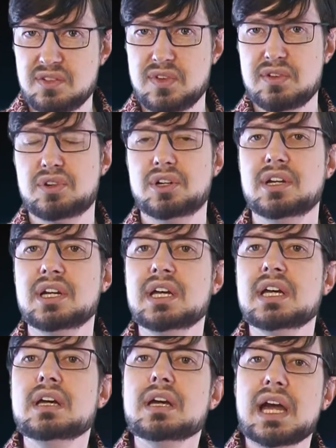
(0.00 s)
fever,
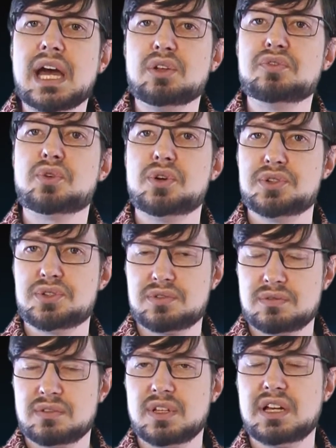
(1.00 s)
and of course,
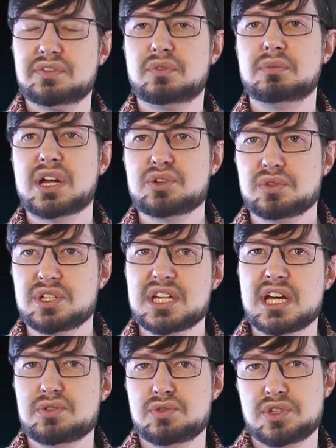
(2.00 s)
from natural
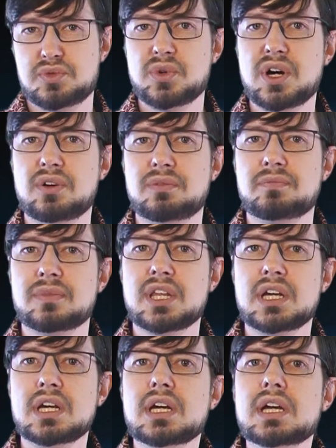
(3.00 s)
disasters as well.
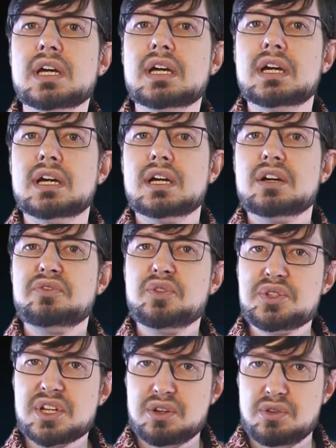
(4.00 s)
Food
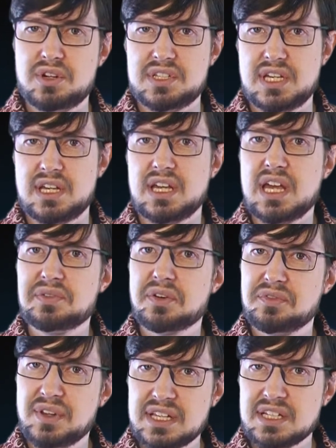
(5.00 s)
security. If a
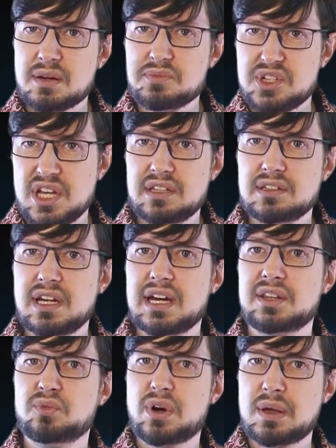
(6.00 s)
flood comes in
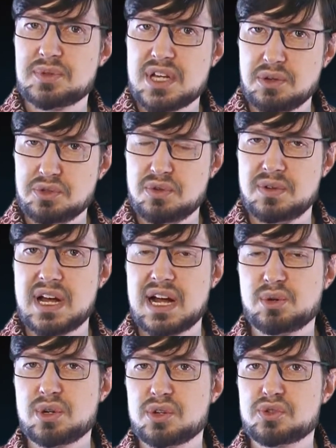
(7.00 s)
and wipes out your
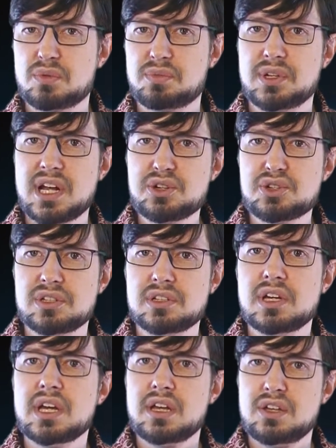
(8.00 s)
agricultural production,
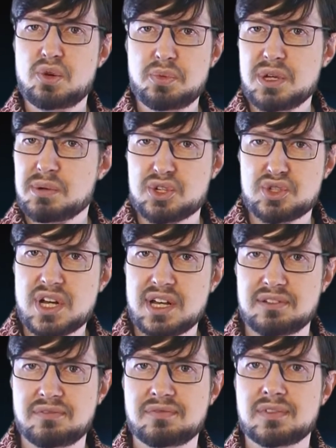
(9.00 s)
you're pretty much
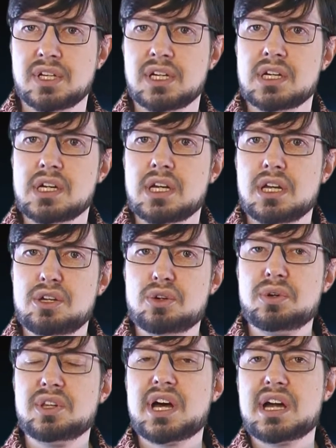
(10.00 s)
done. You'll
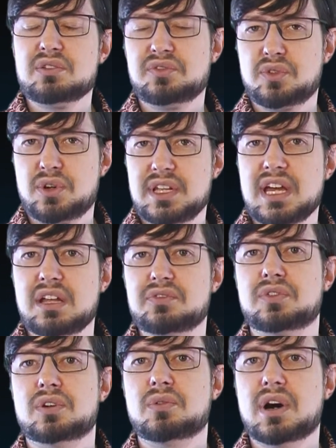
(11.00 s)
rely on foreign aid
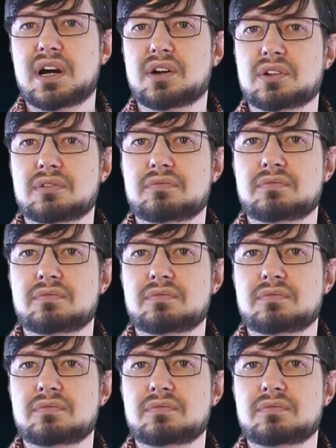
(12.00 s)
for a while.